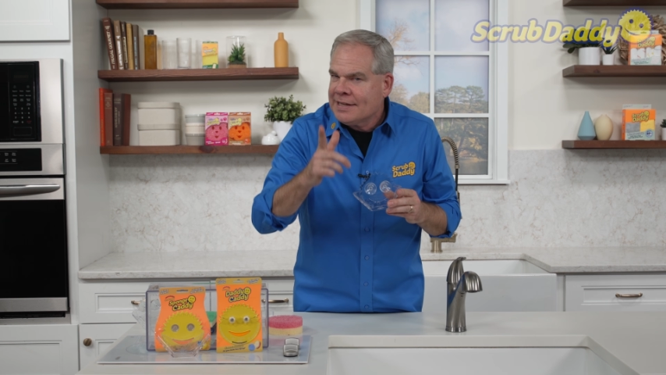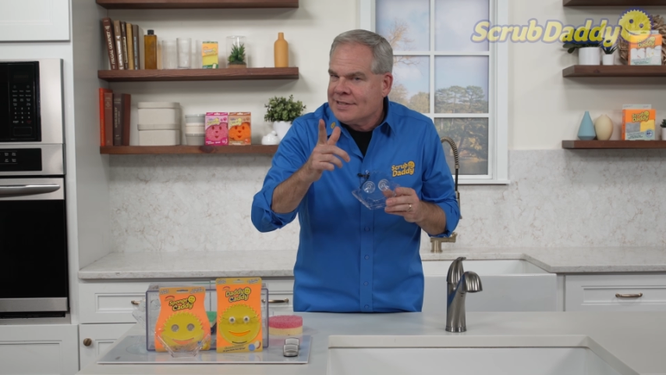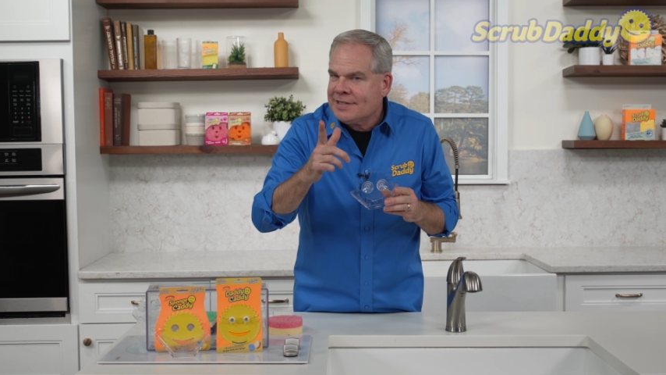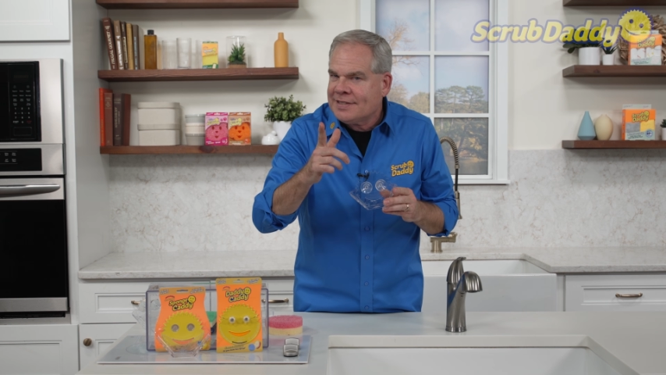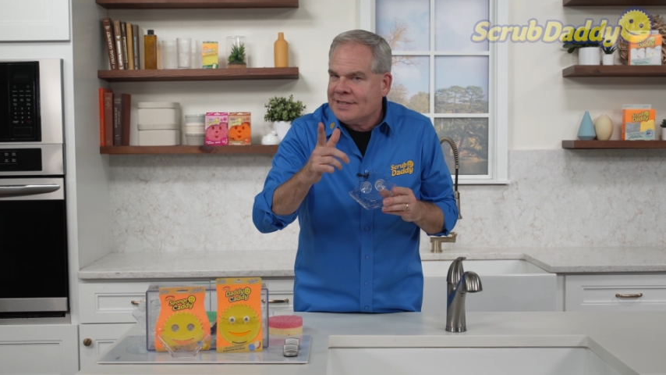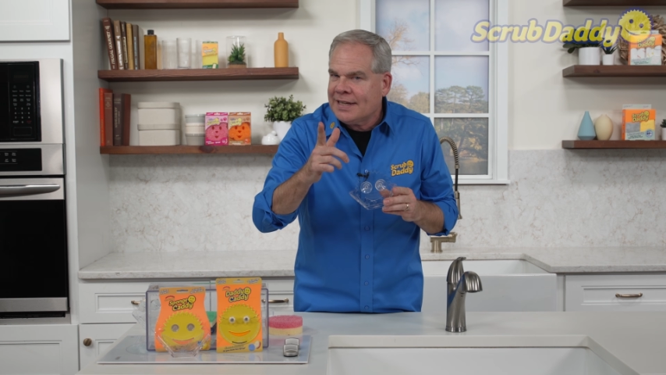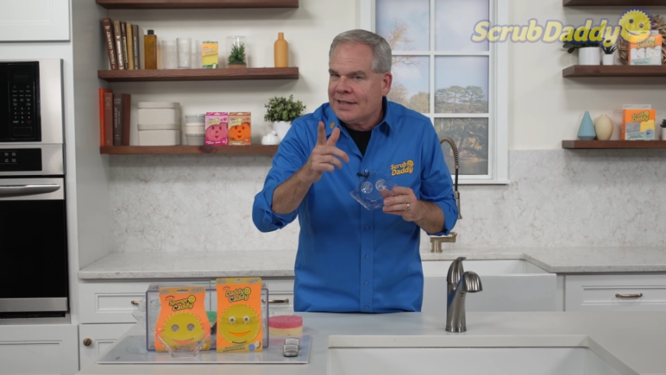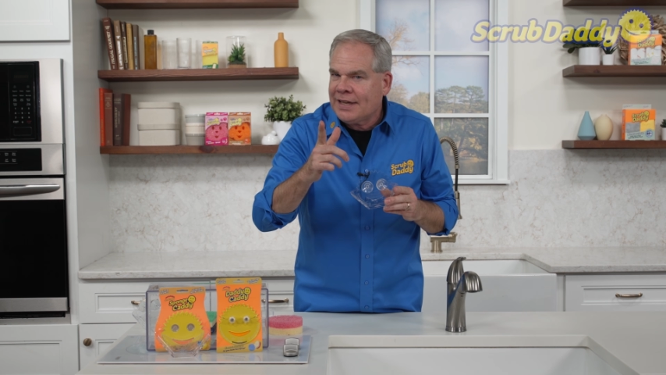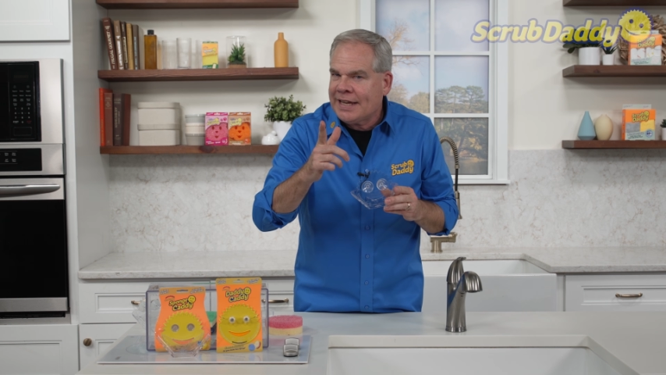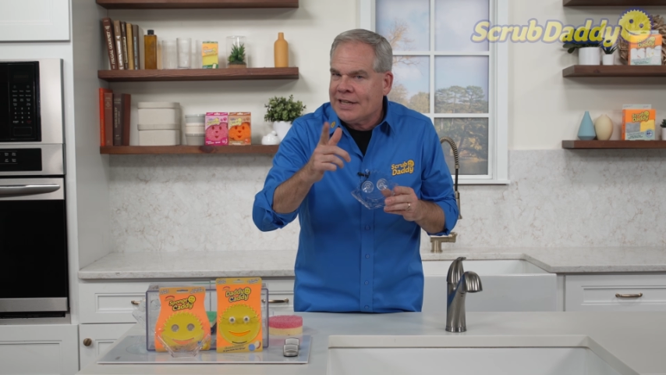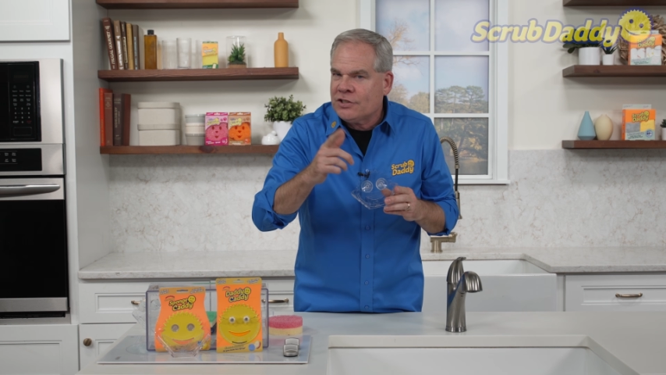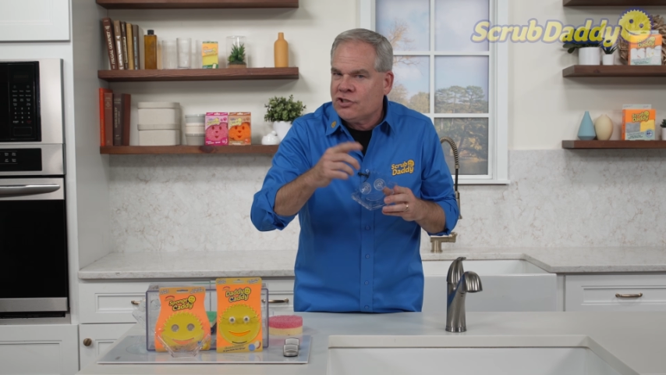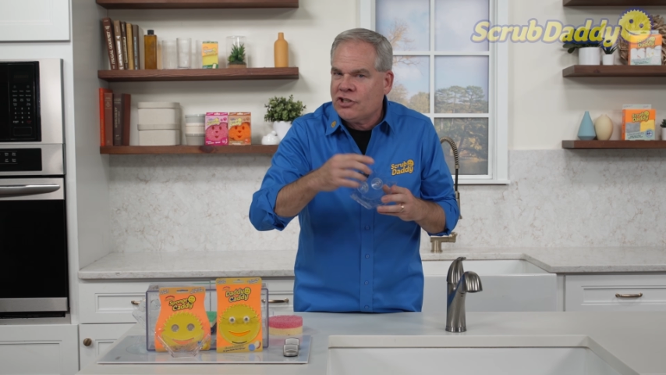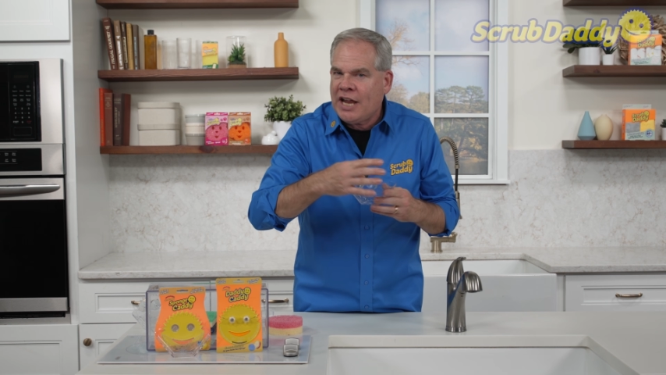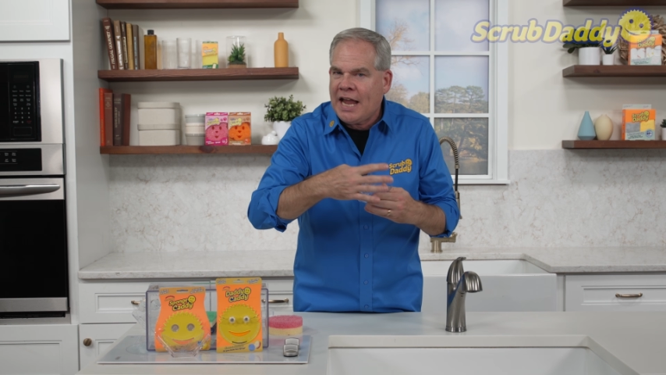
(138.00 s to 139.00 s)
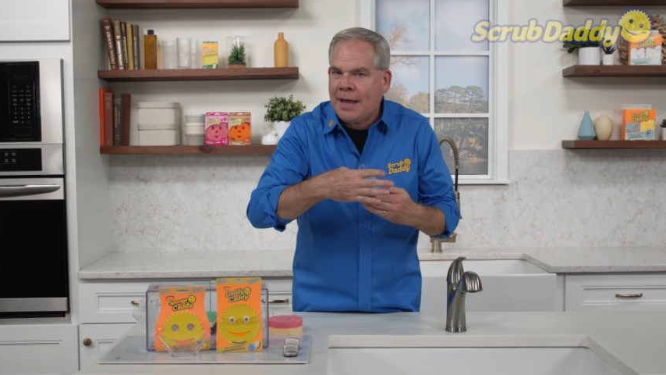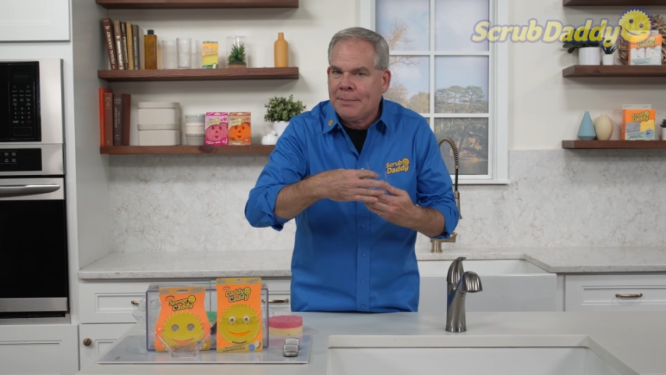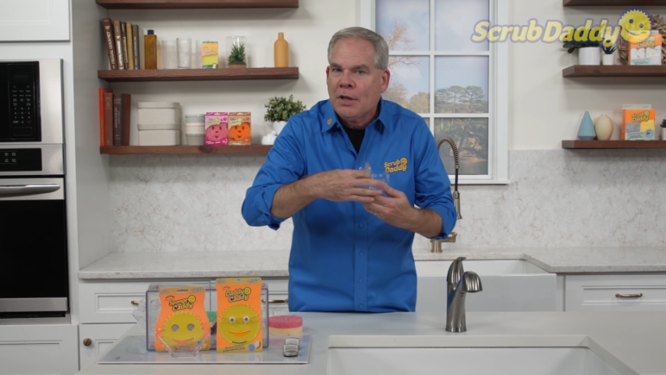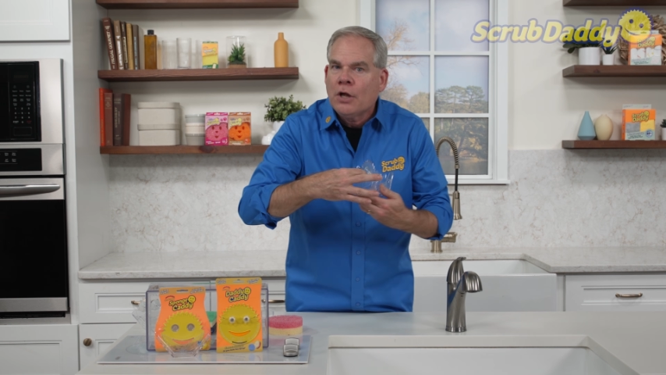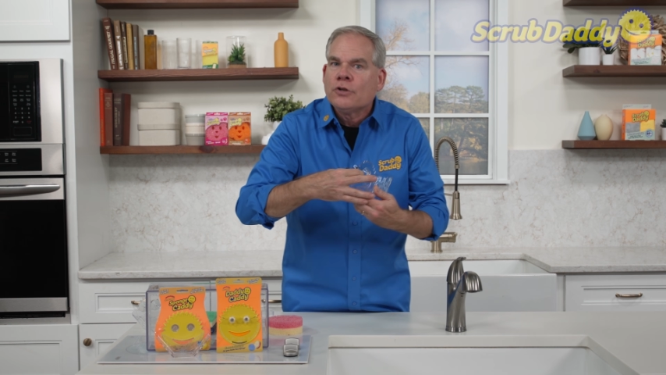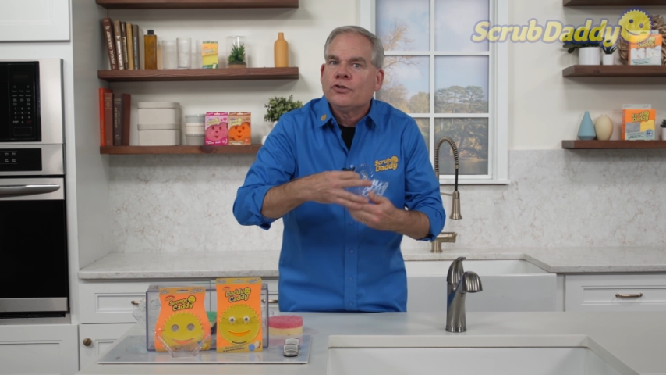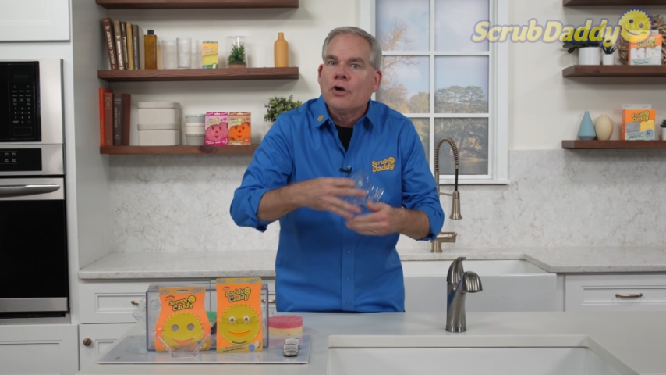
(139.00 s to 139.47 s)
stick like a champ
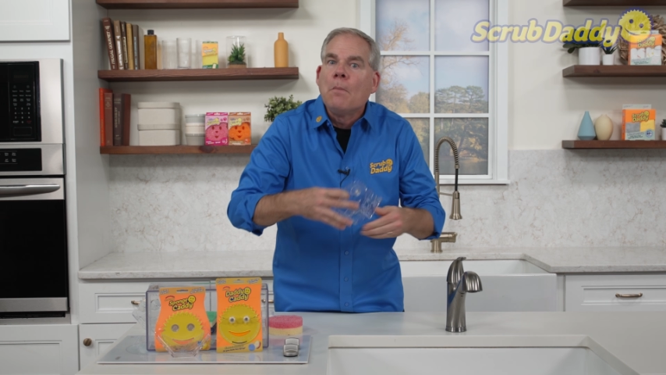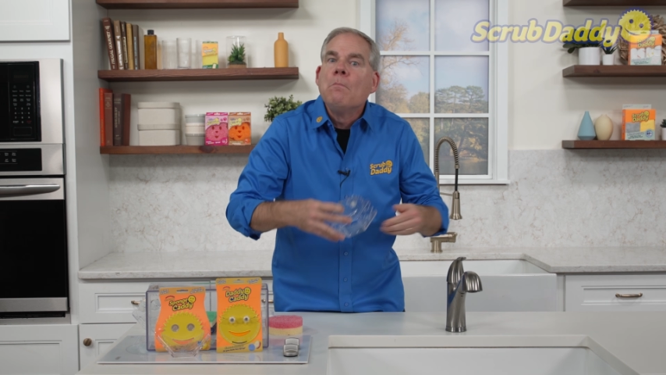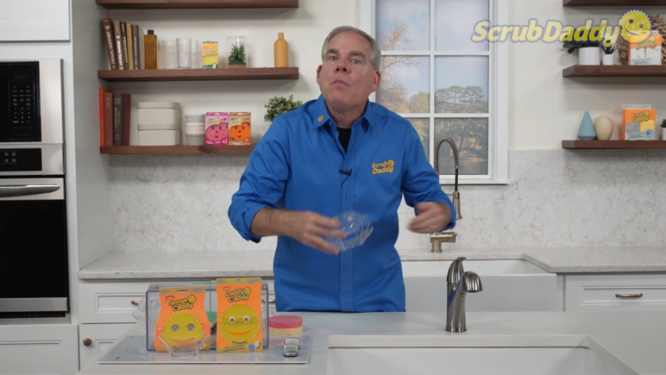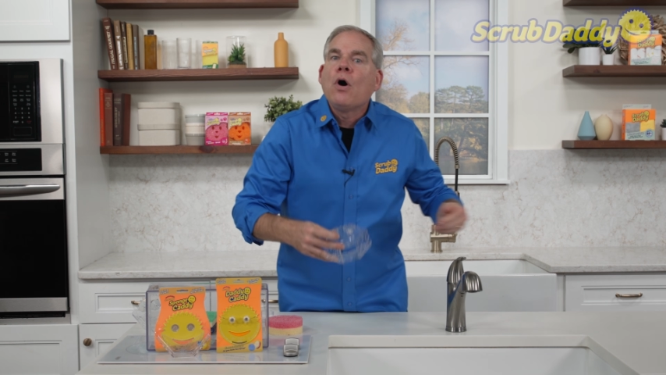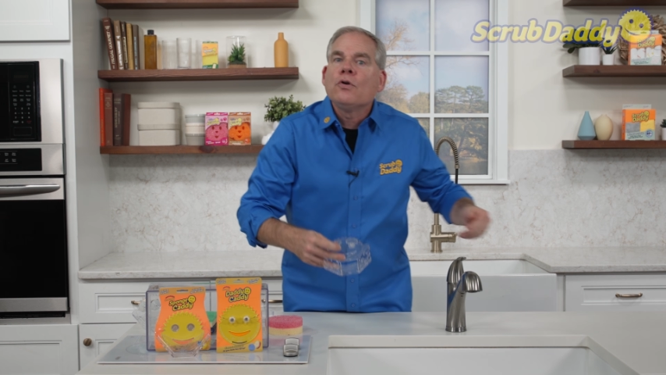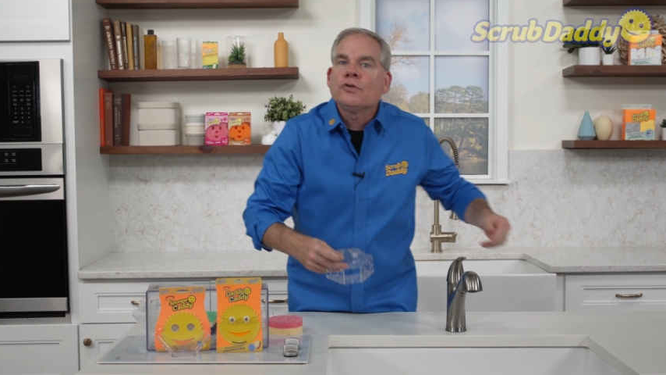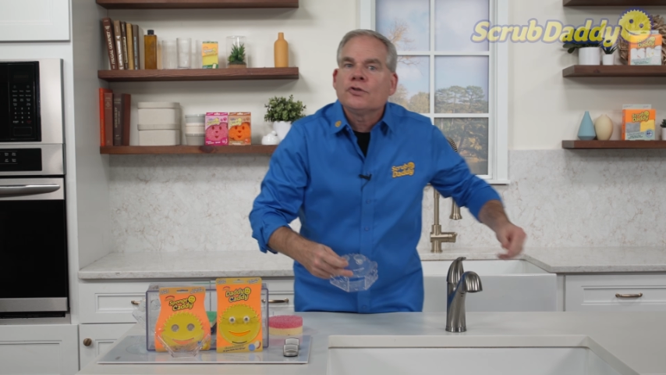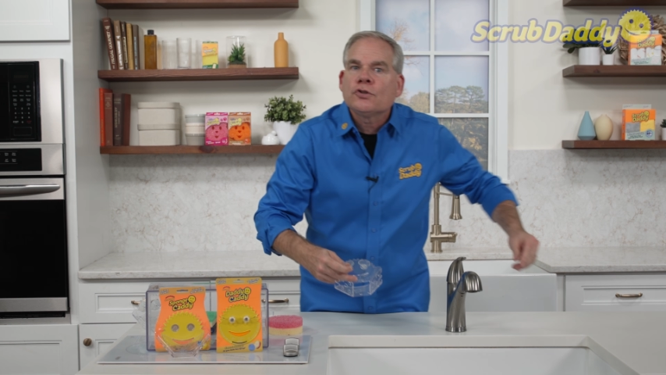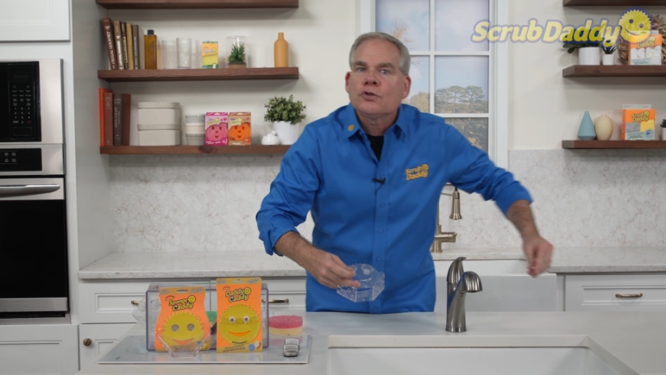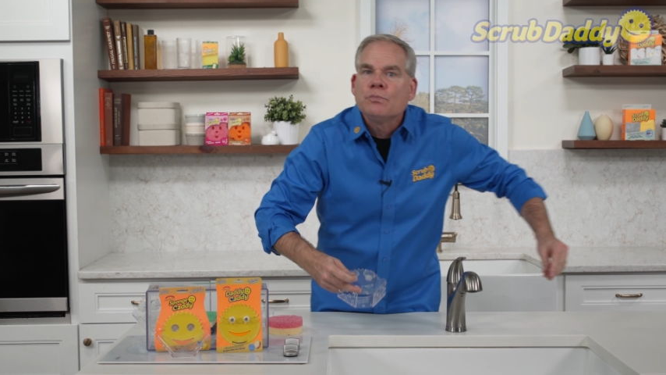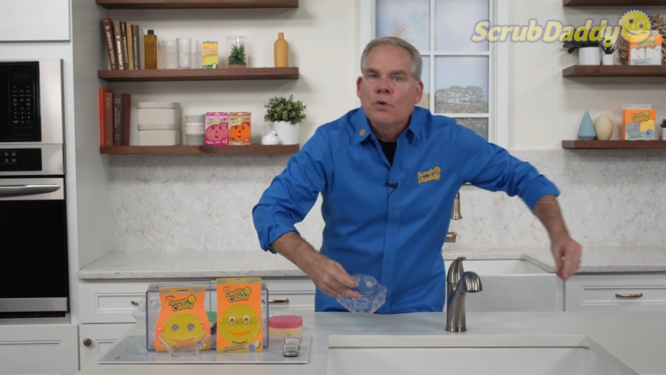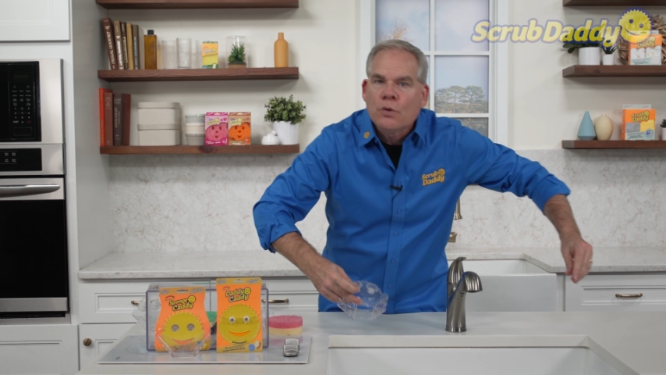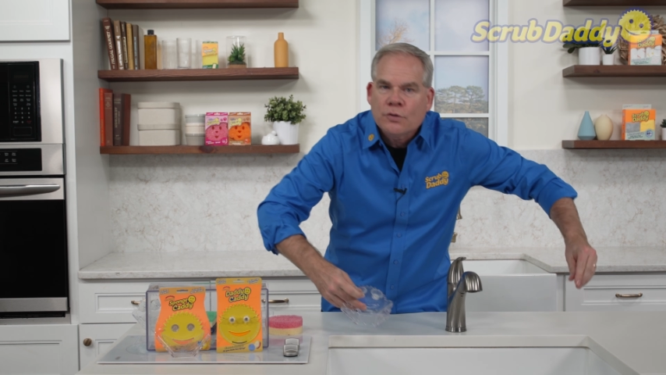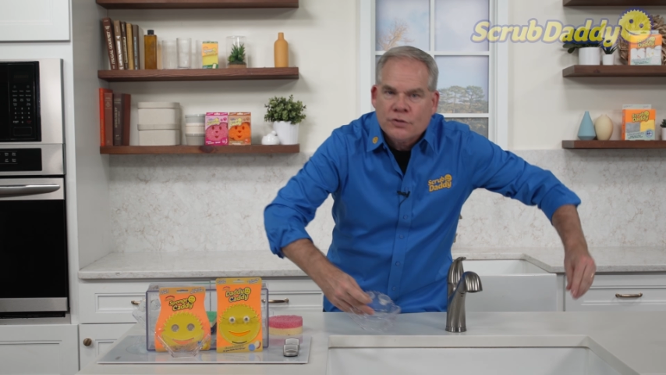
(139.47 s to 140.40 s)
to most smooth